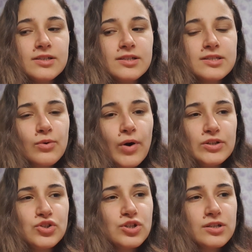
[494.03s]
It's
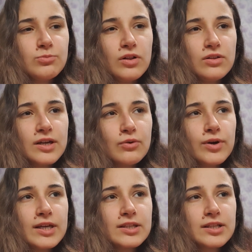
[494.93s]
questionable. Like,
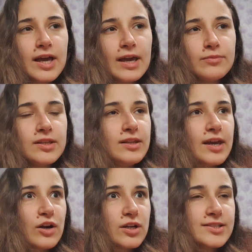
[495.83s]
we can claim that
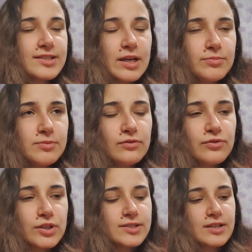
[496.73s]
they are acceptable,
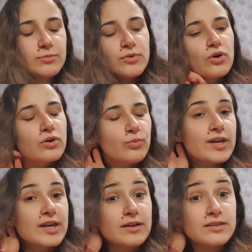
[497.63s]
for example, or
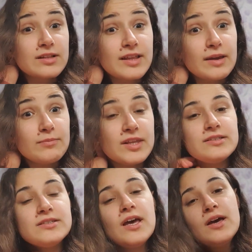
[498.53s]
we can claim
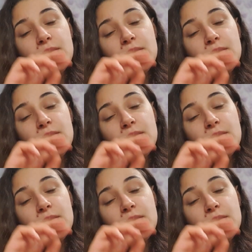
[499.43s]
that